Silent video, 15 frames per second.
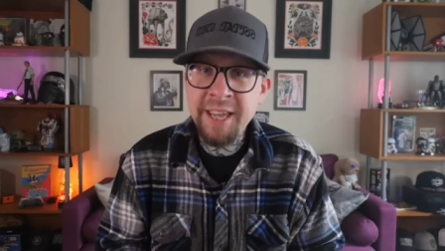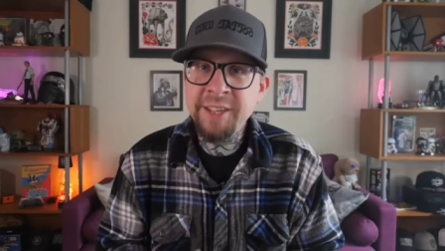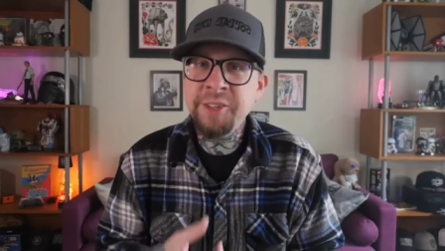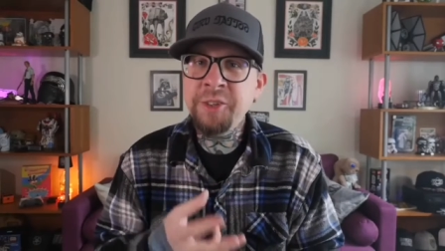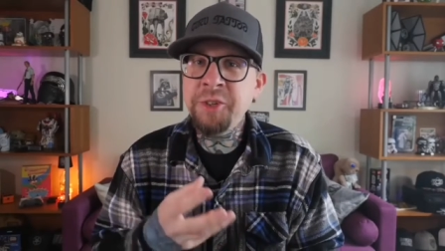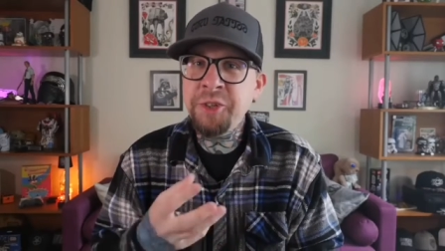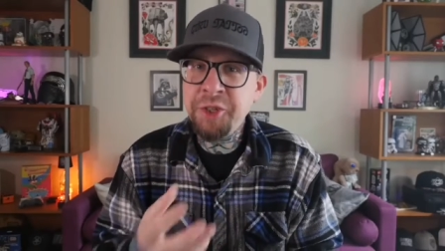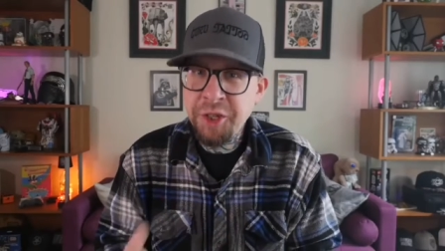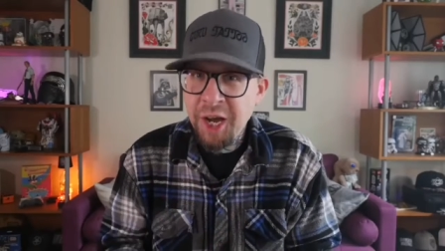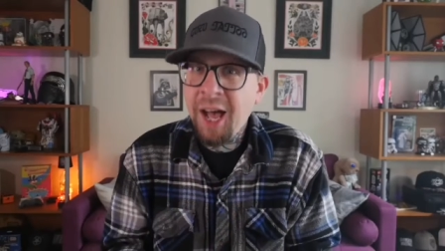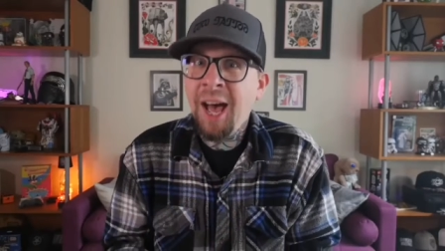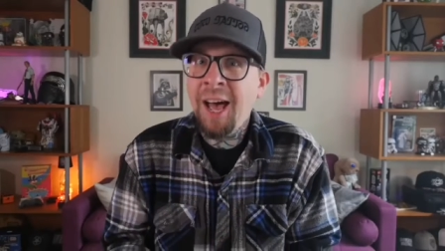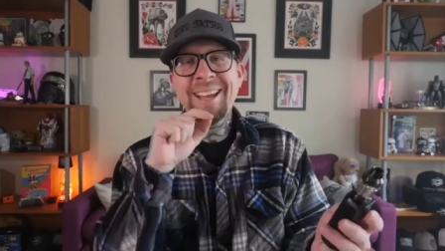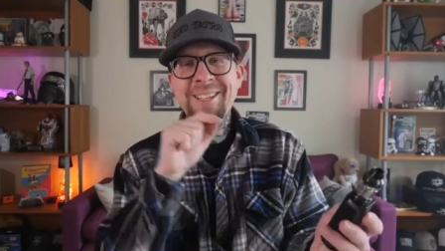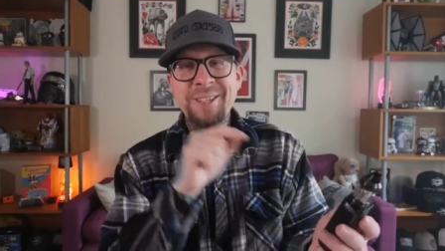
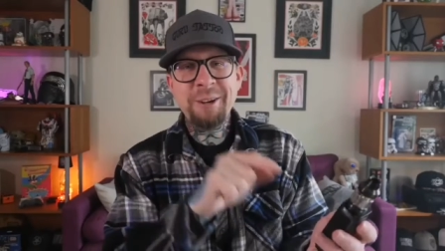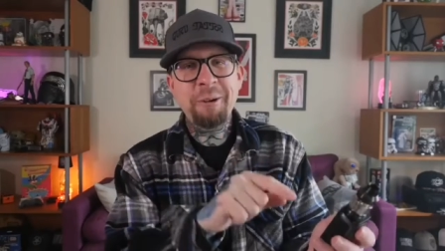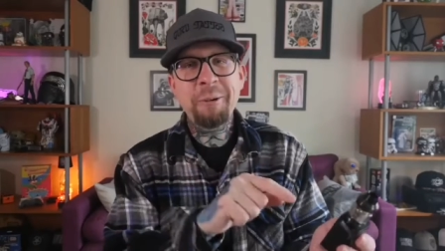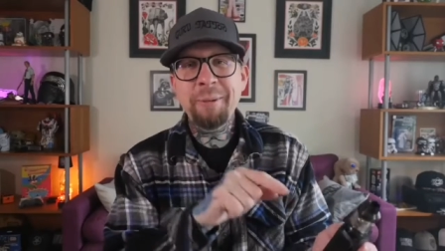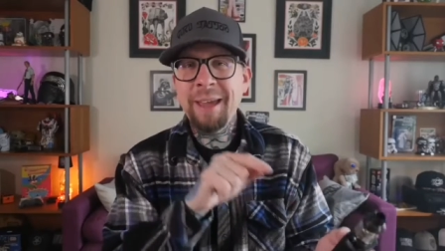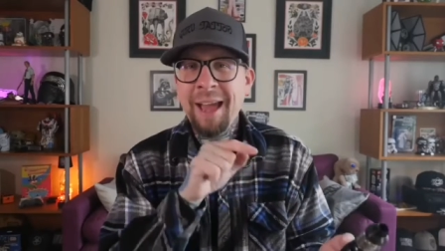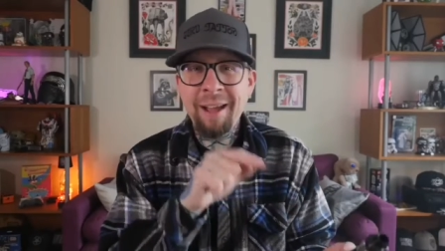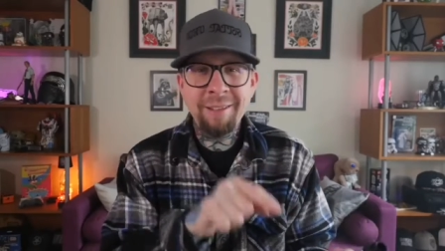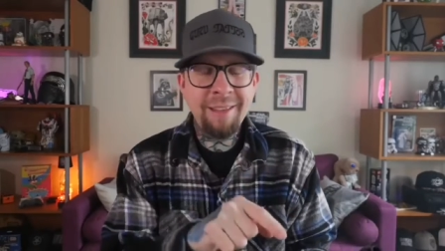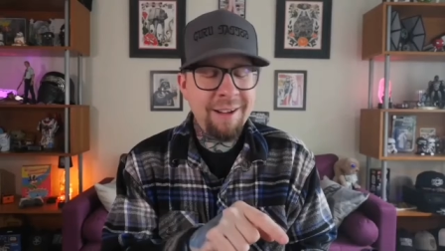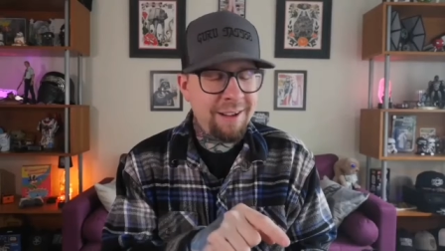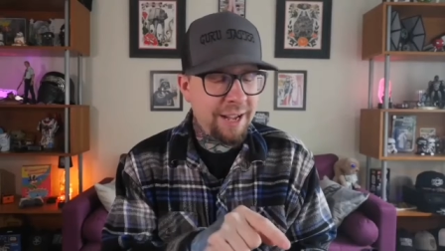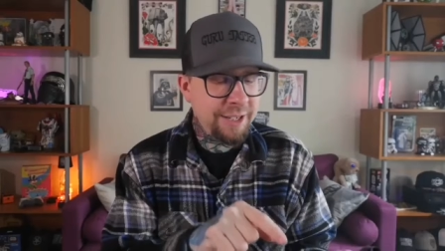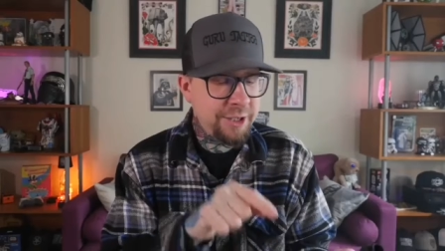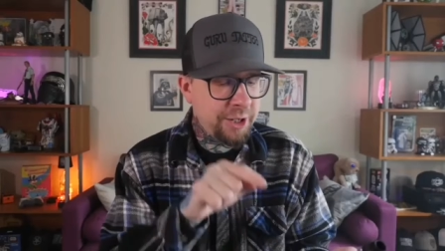It's showing me how
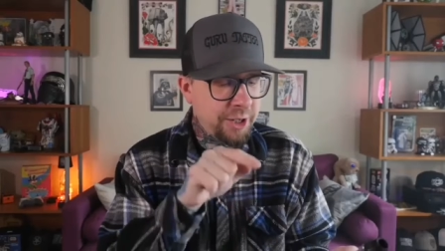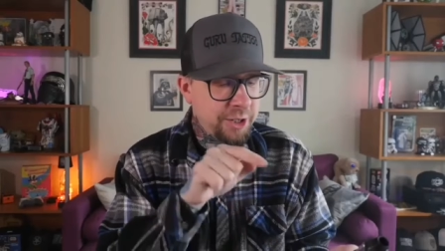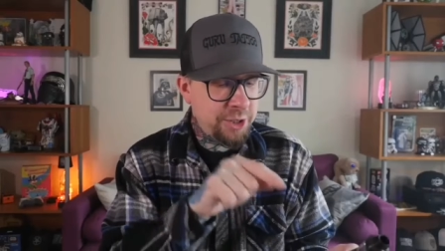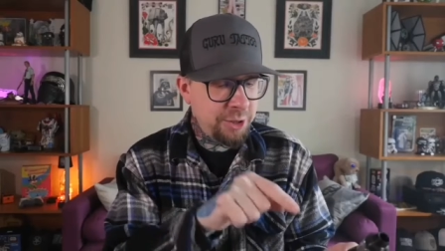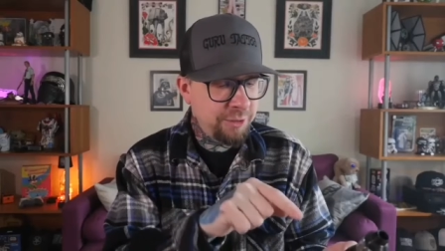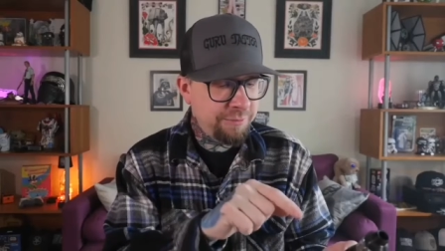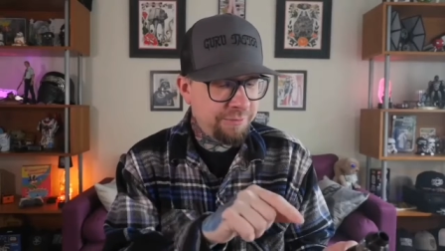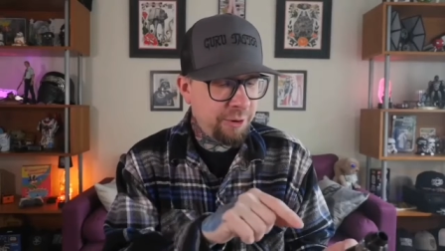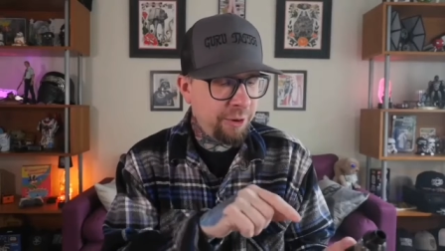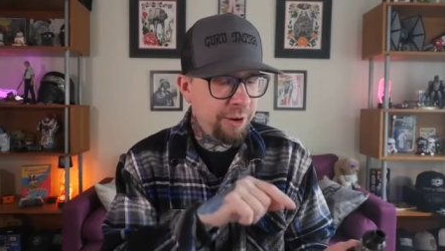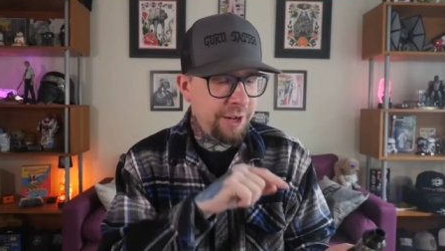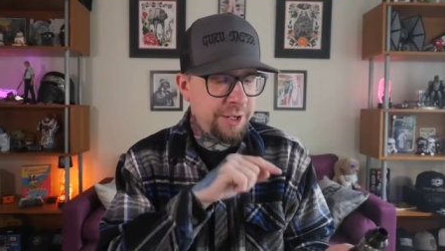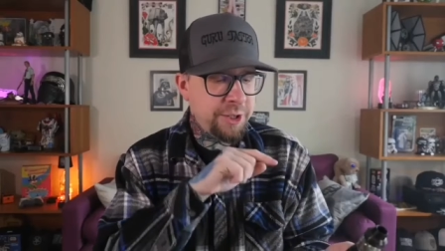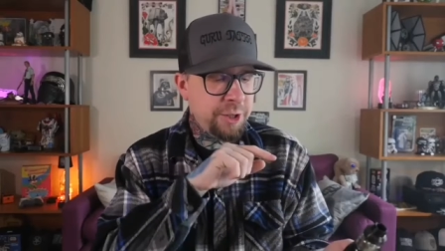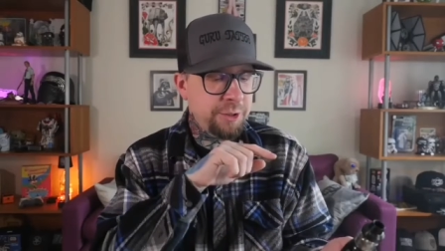long I took a toot
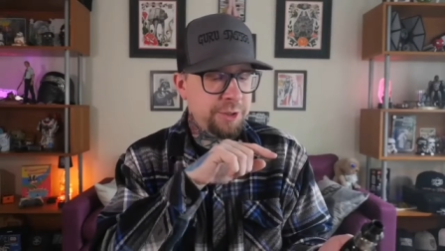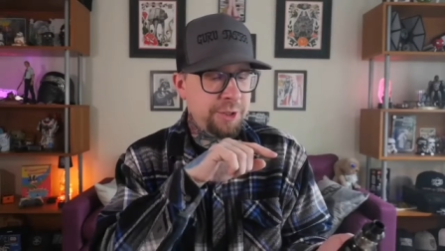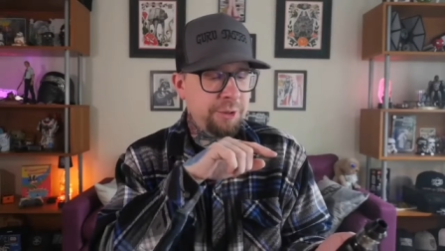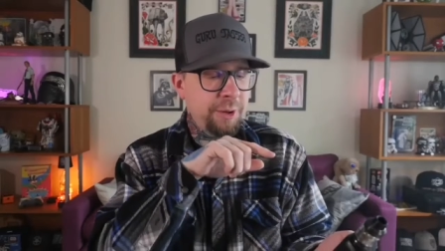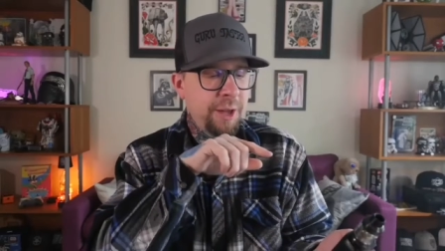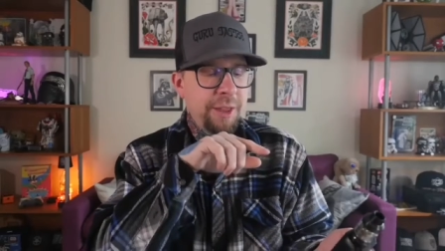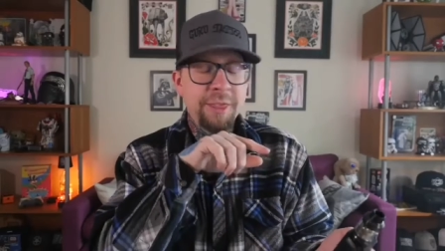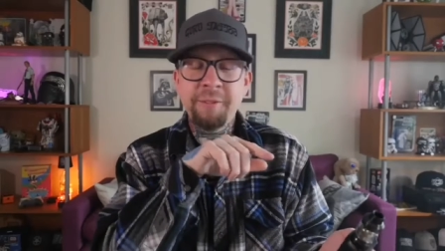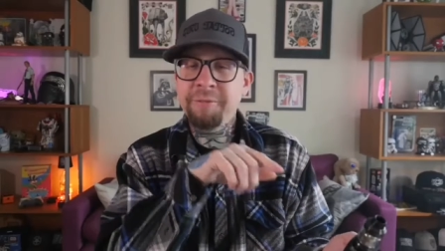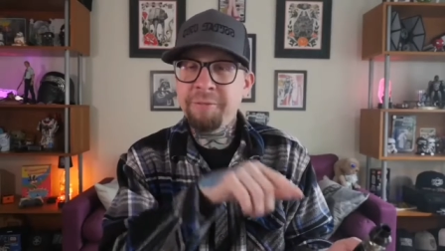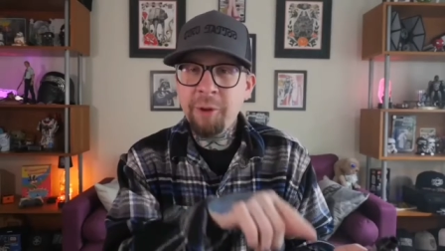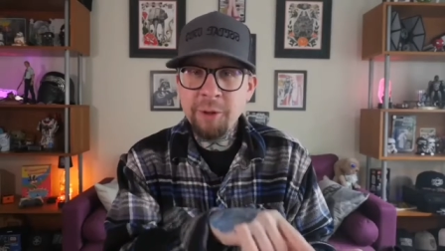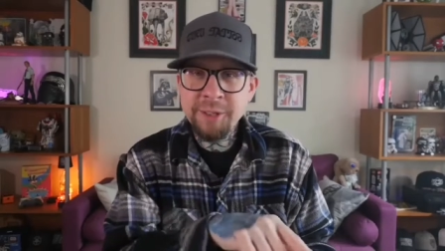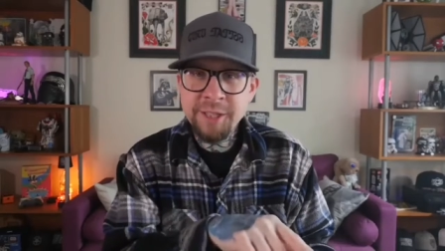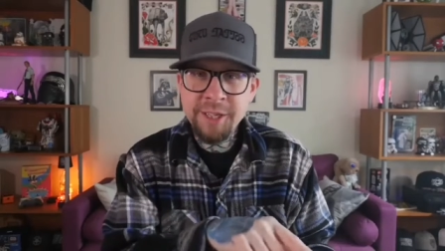for. It shows you the
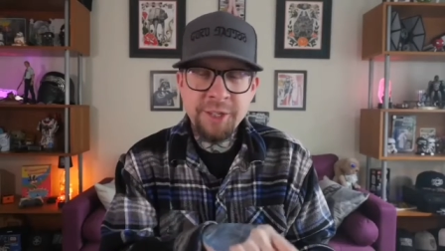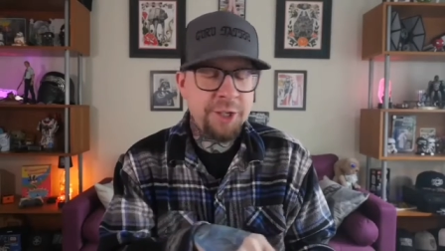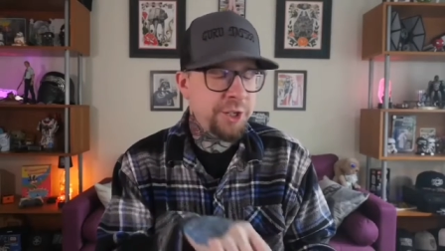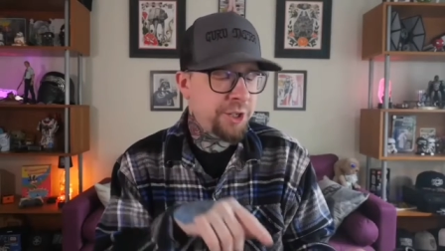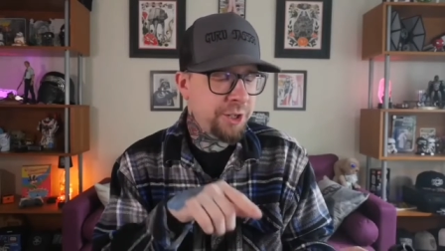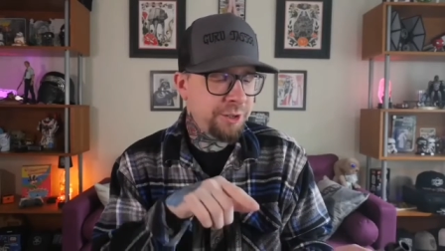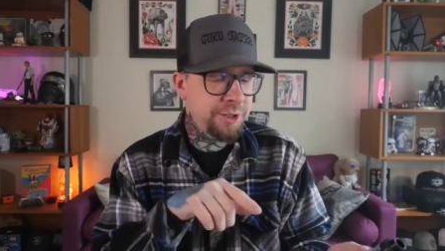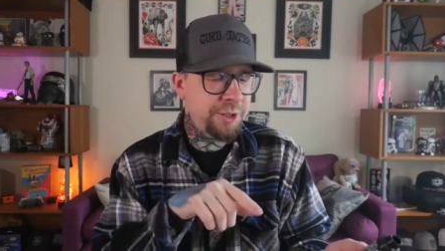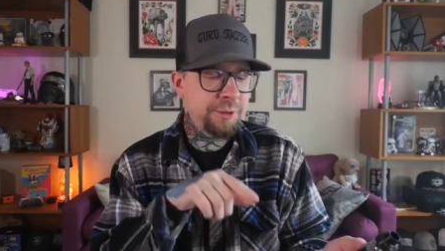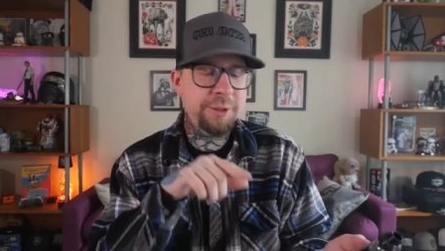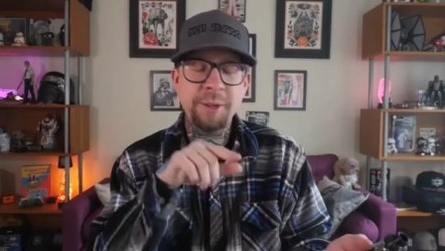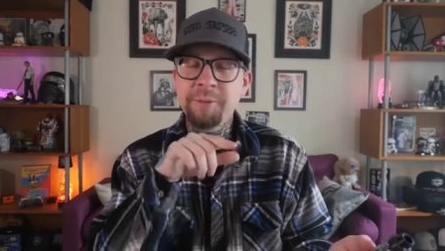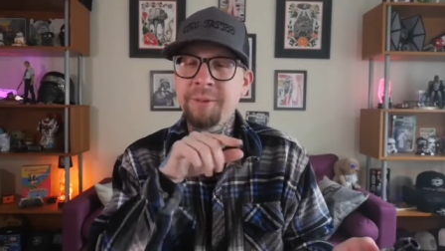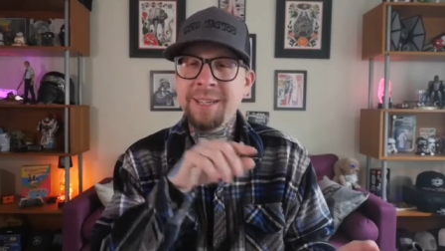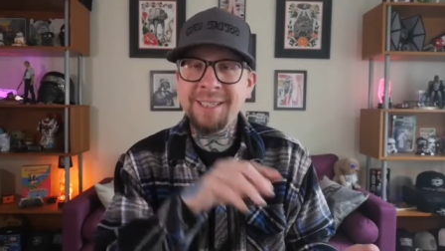voltage. It shows you
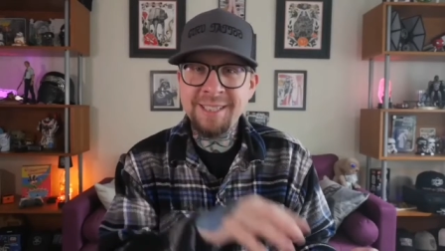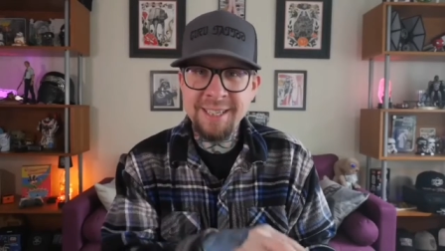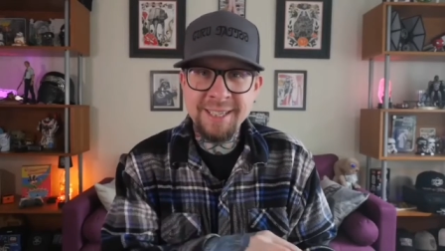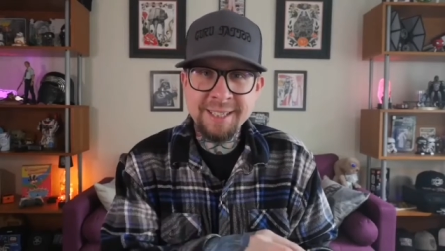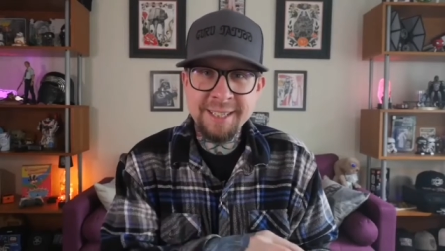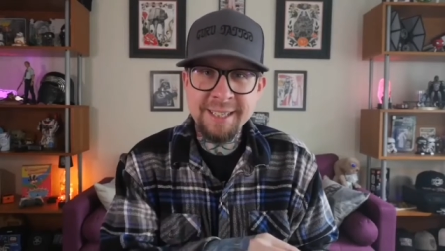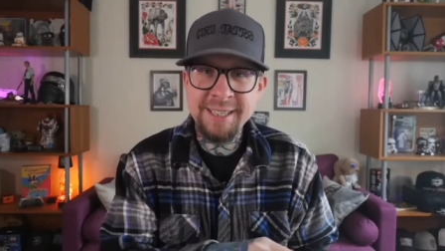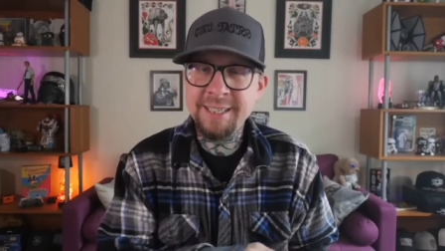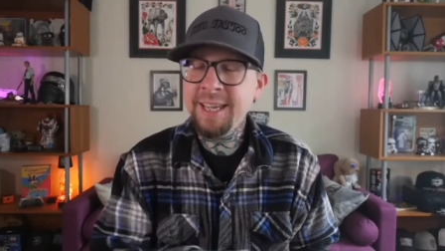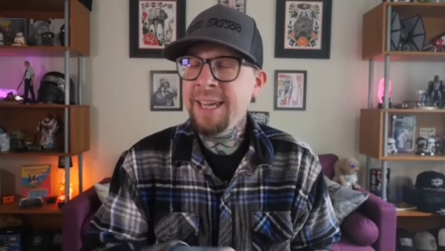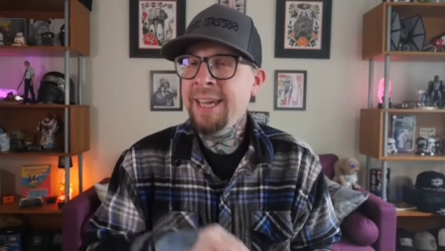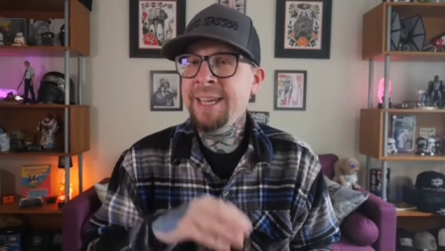the resistance.